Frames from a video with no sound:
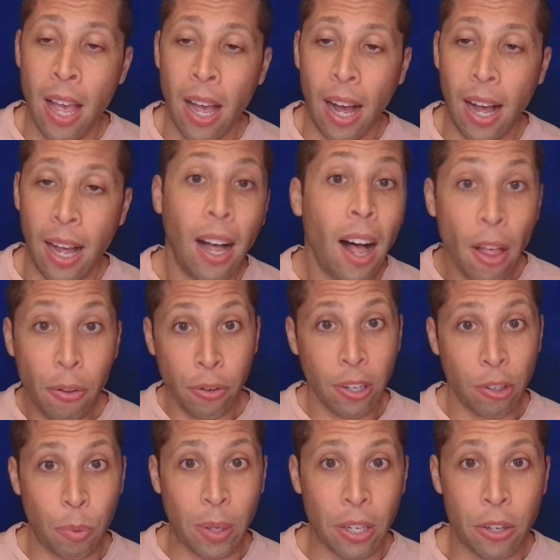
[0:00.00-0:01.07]
Uh, other things
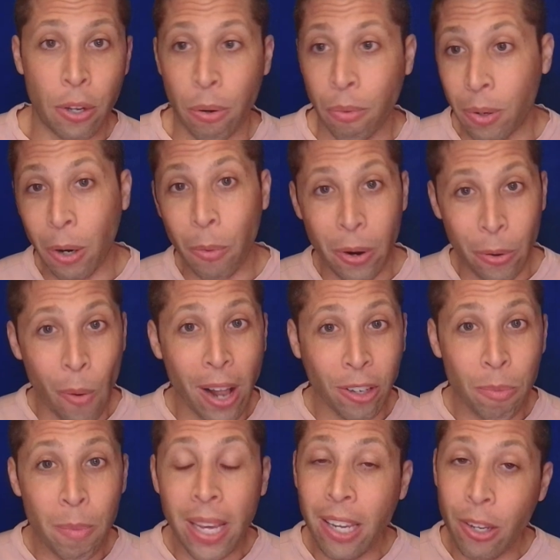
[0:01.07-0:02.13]
we can do. If we don't want to watch
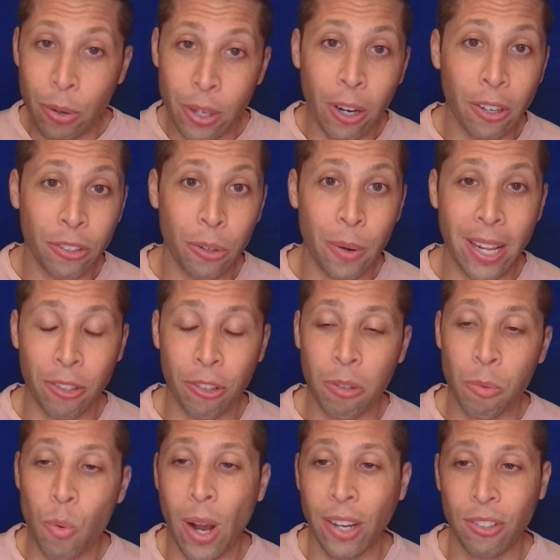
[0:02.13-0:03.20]
me, you can also answer some
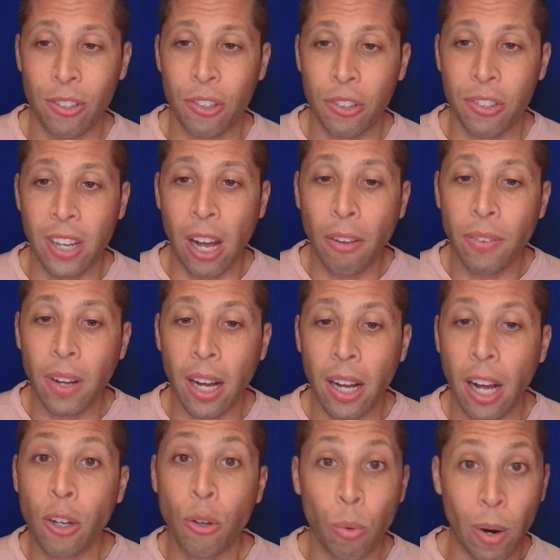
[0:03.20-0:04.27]
questions yourself. Uh,
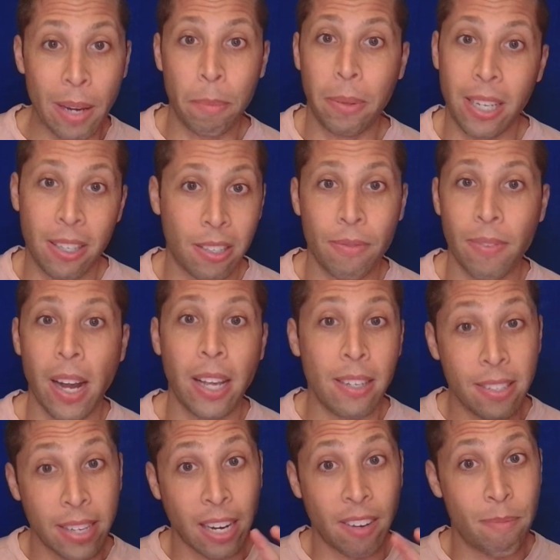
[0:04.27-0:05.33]
a great place to find
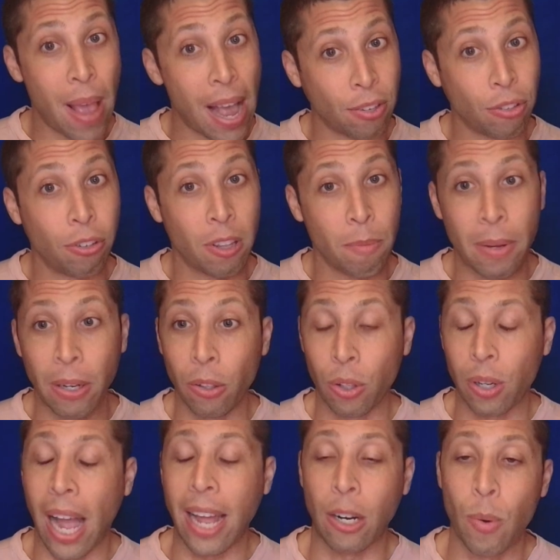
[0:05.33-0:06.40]
these kind of master the middle
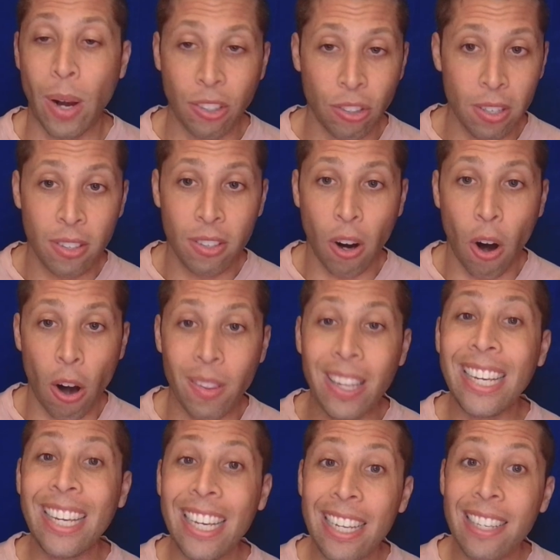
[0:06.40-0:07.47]
kind of questions are the
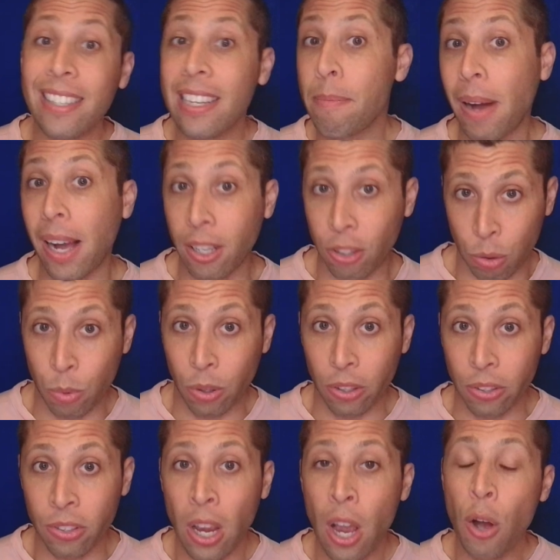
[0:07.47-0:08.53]
easy
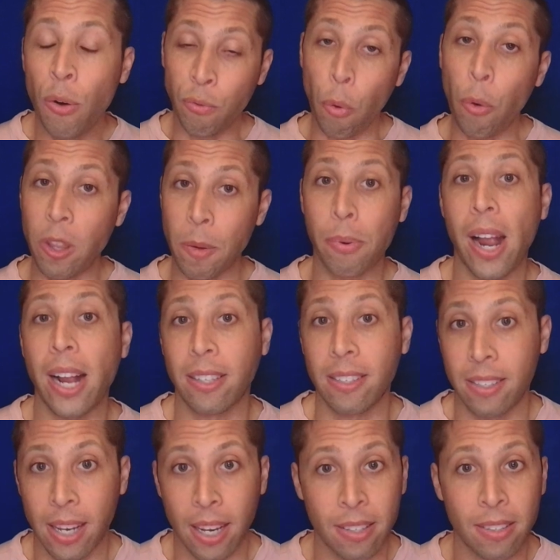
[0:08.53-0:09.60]
modules for the practice
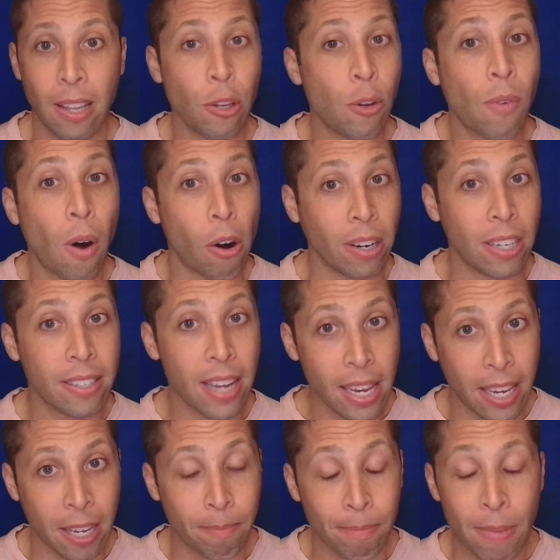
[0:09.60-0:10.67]
tests that you've already
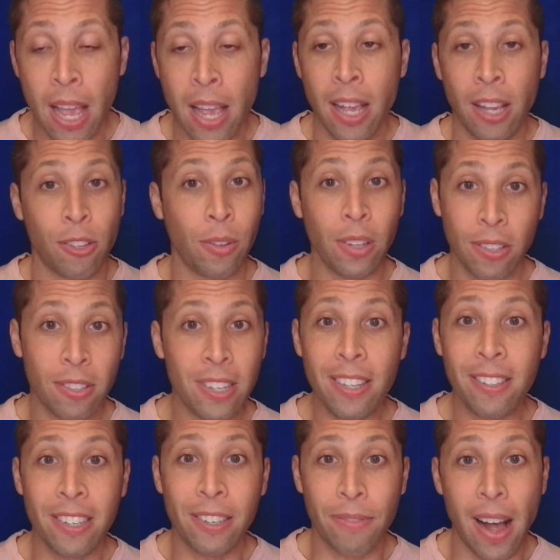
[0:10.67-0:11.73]
taken. So this is
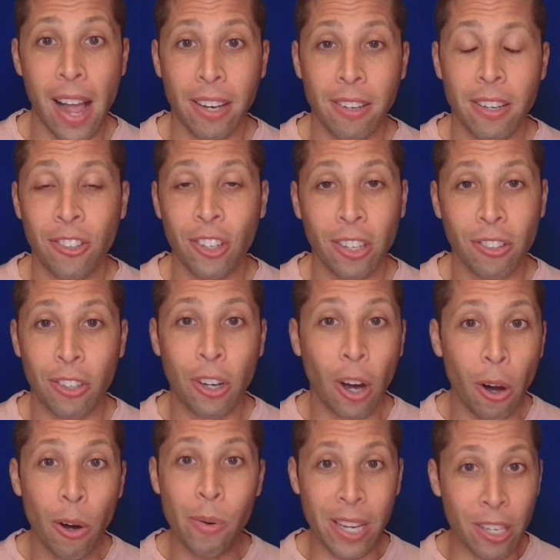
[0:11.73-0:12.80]
easy to find. Just
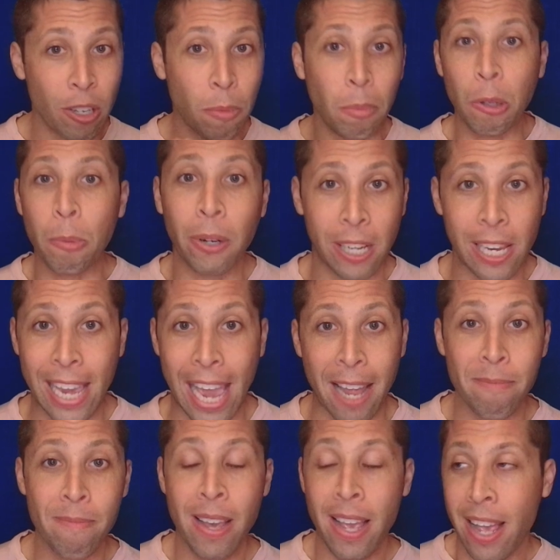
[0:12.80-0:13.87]
go into Blue Book
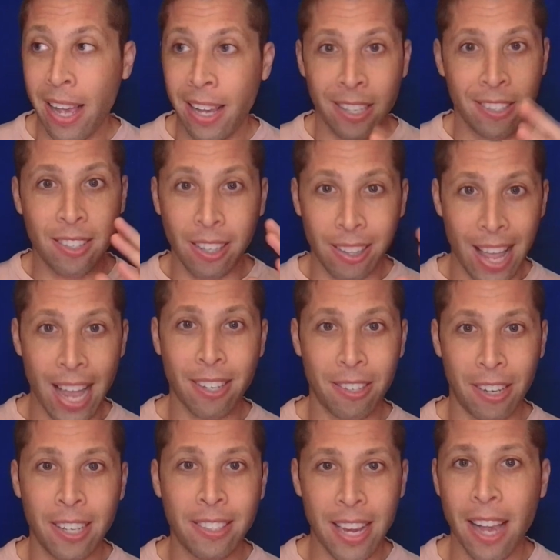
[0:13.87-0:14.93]
again, select
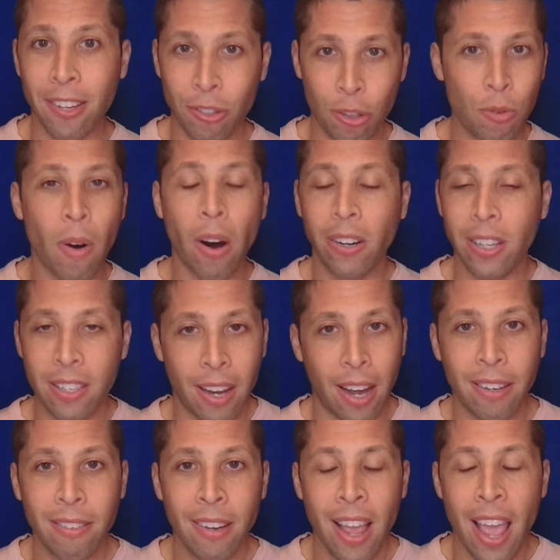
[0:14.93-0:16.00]
a test you've already
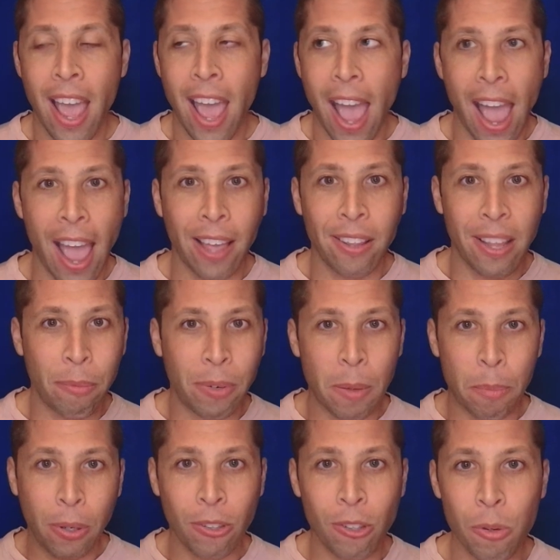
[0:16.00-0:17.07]
done, and then when it
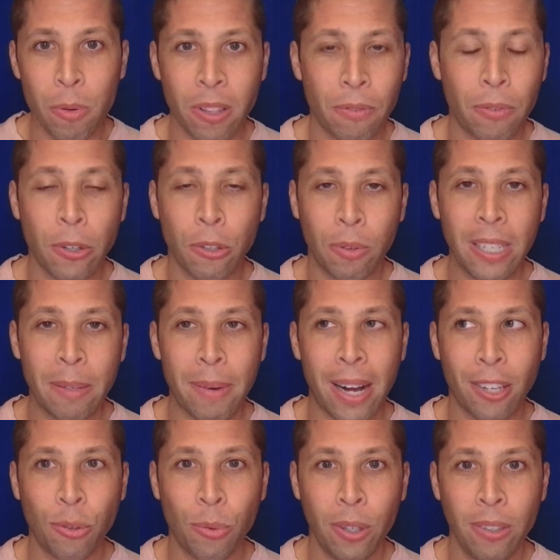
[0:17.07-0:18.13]
puts you in the first reading
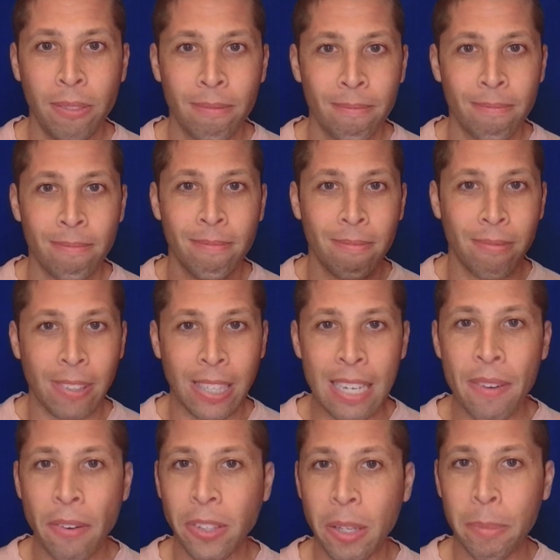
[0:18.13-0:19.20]
module, leave
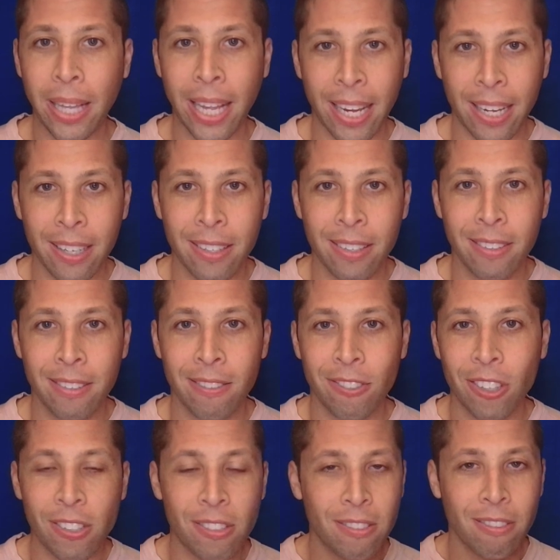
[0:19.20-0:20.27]
everything blank.
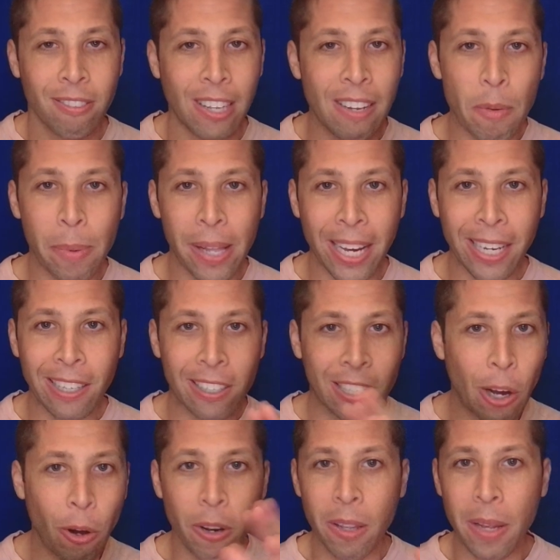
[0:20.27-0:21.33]
Just leave it blank,
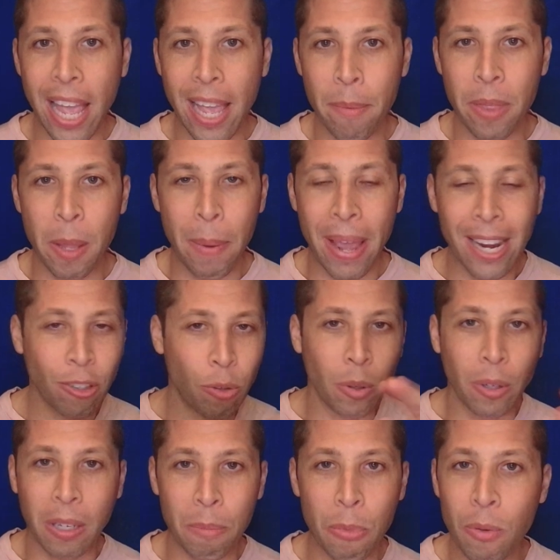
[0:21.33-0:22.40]
go to the, the page where you
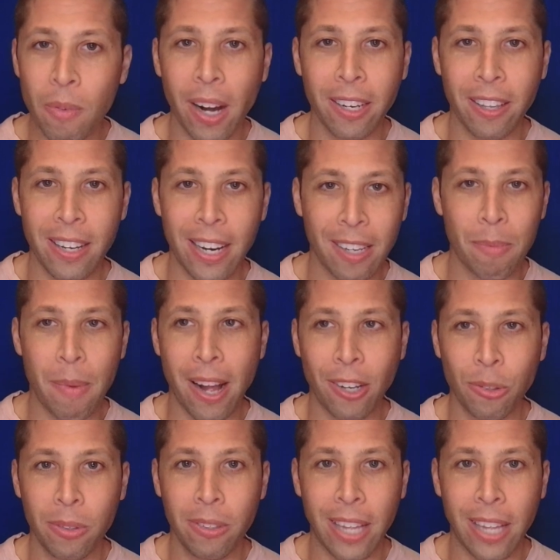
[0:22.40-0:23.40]
can move on to the next module,